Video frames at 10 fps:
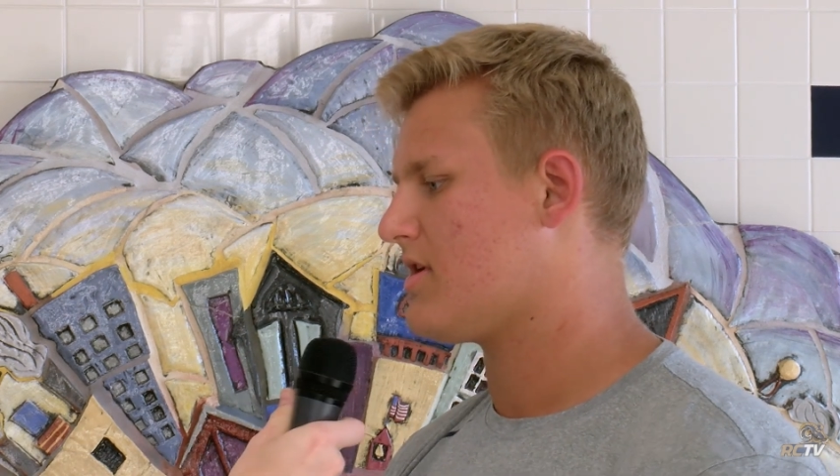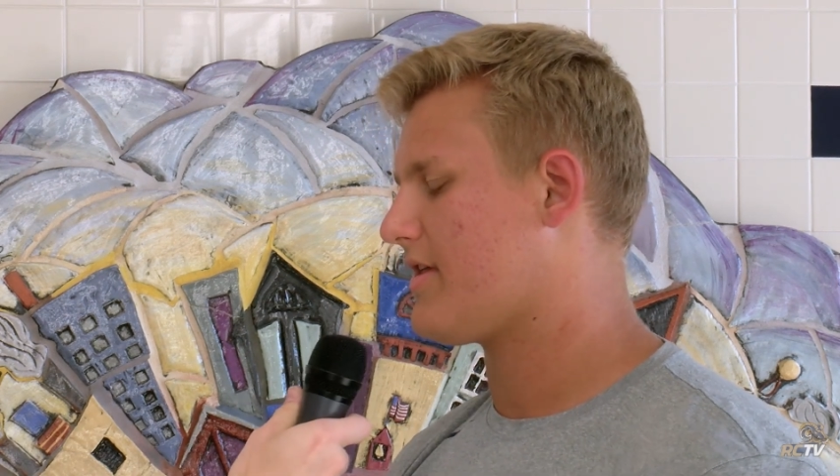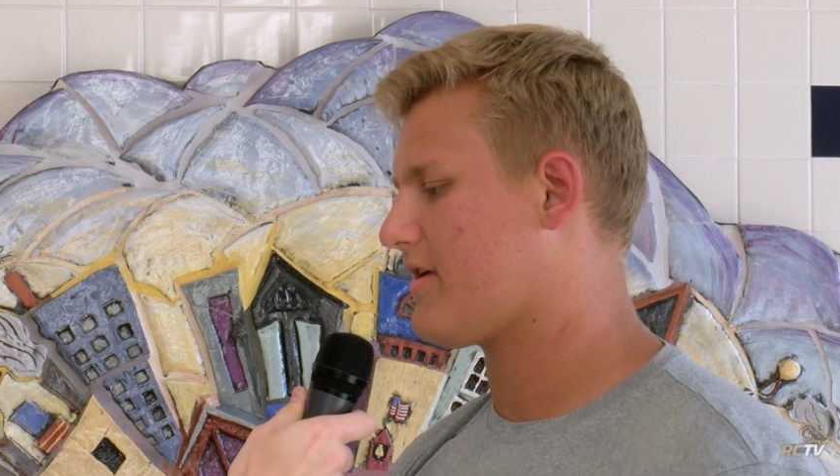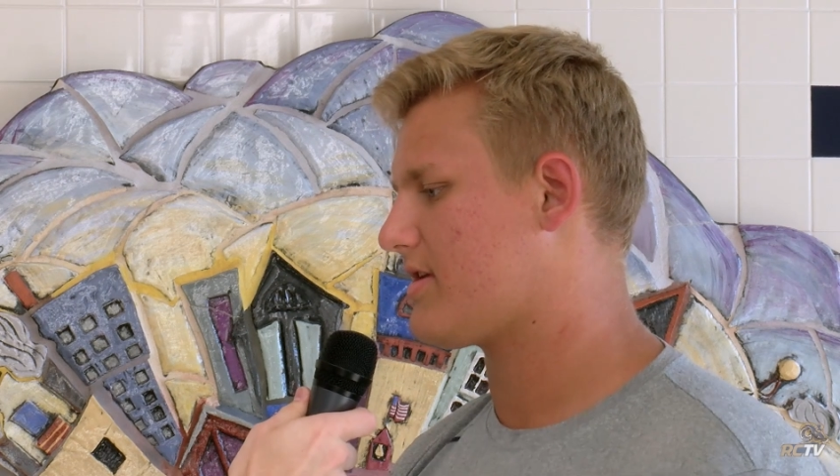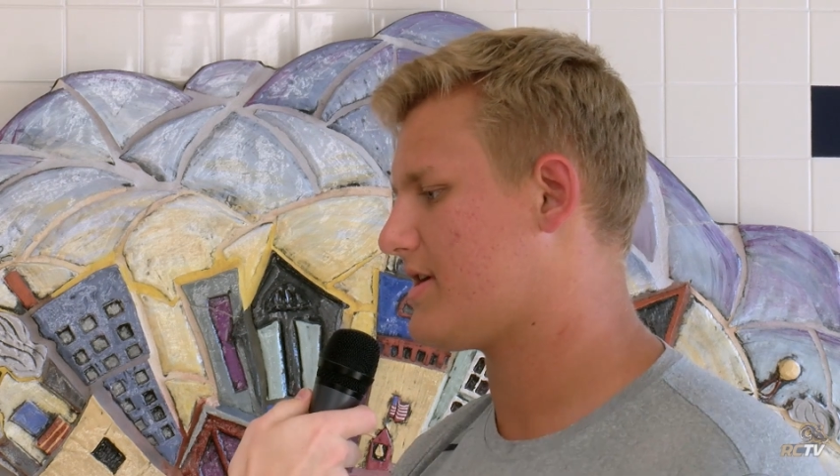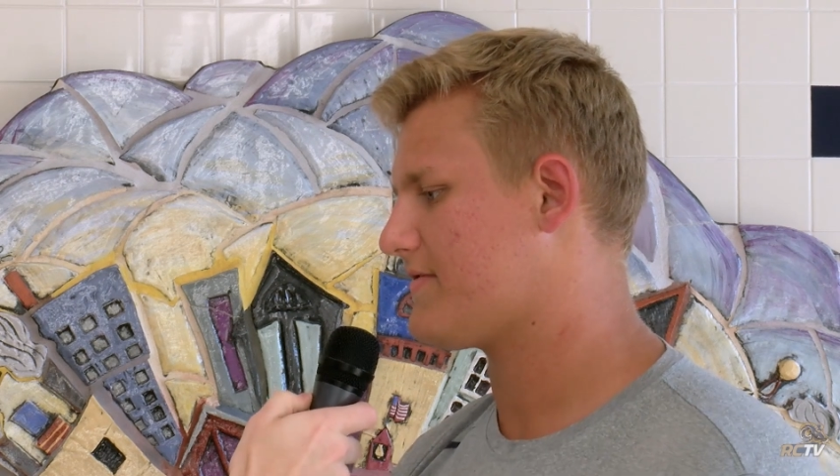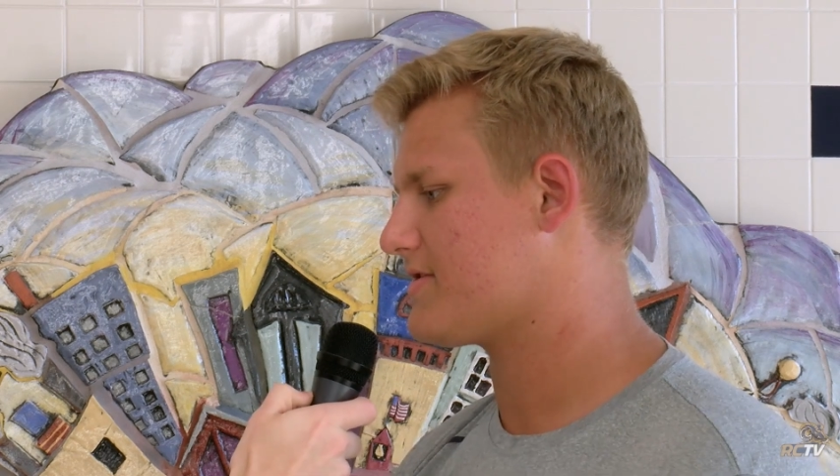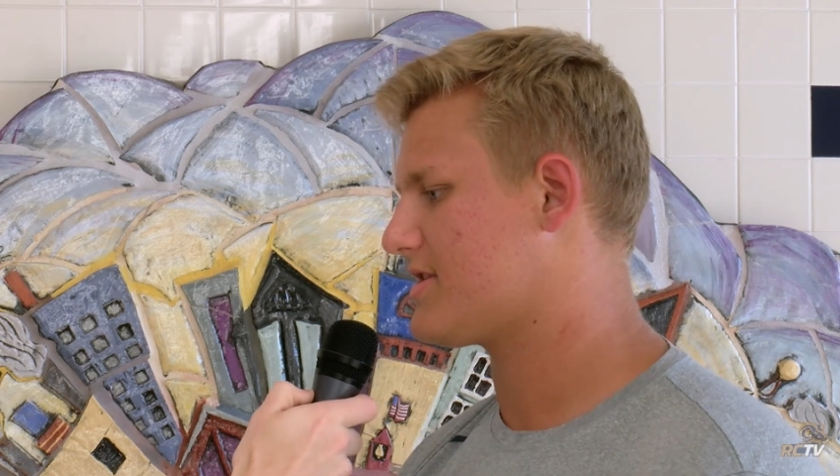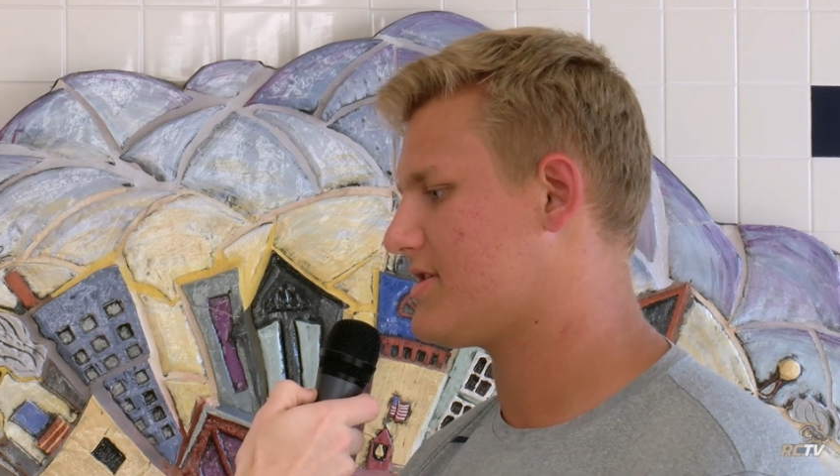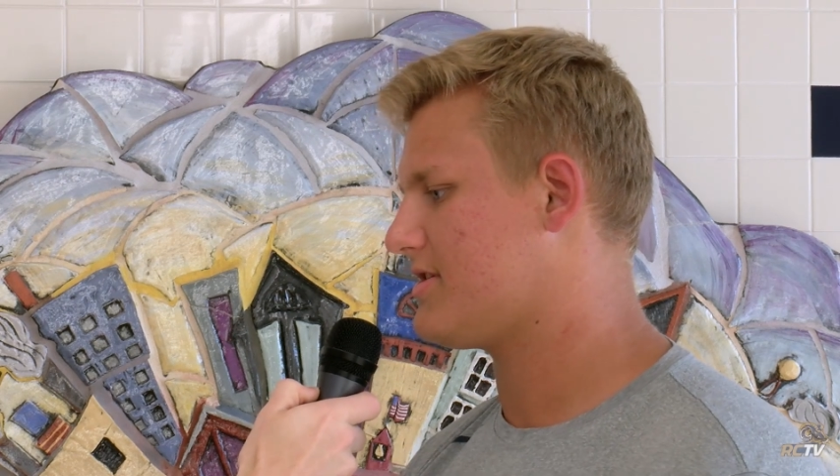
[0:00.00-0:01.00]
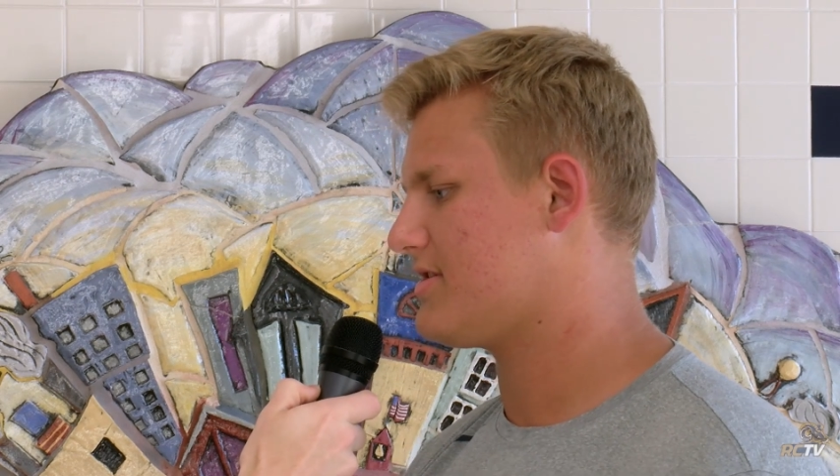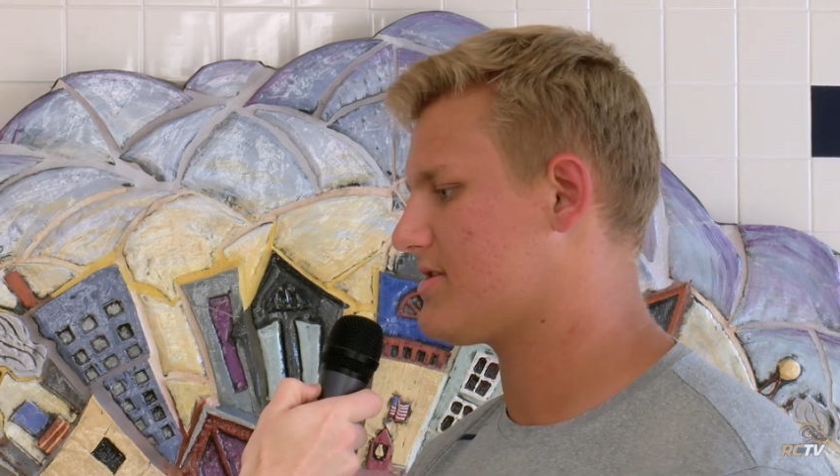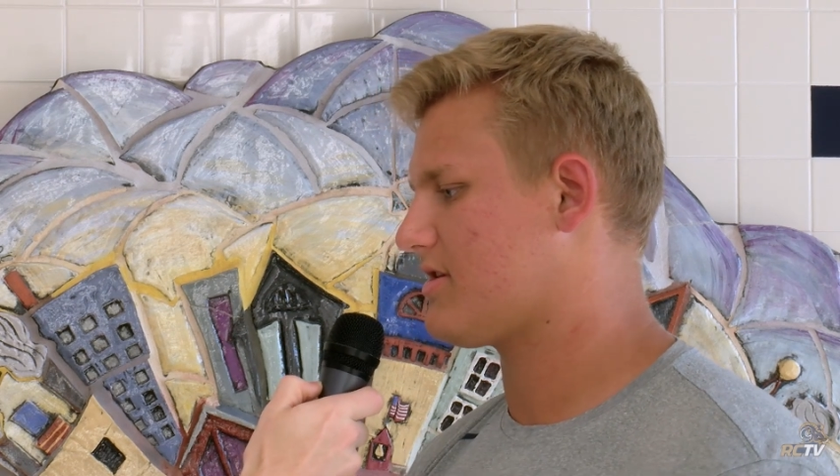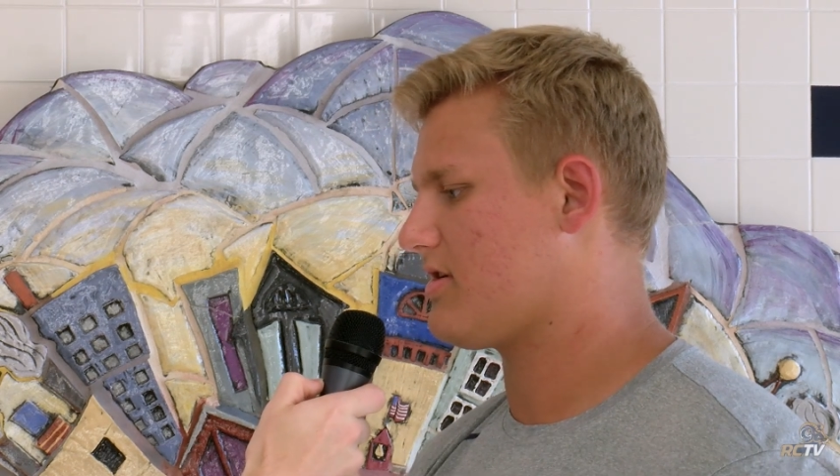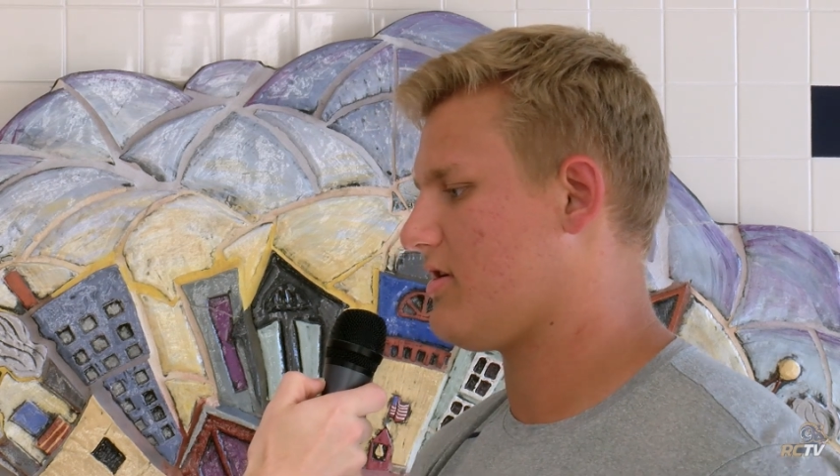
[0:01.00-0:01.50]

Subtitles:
I think the difference this year is our